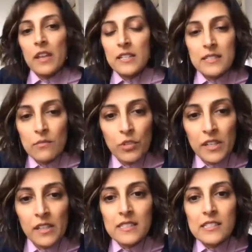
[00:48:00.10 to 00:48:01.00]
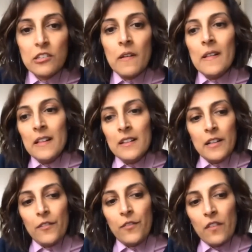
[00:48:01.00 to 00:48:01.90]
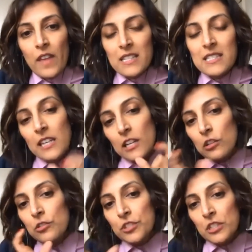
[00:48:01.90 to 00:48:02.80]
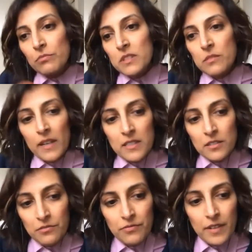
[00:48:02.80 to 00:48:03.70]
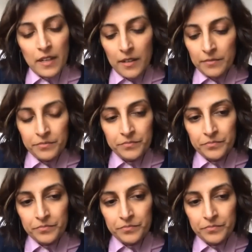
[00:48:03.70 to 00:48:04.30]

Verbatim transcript: to somebody else? So I think that's an inclusion perspective. Um,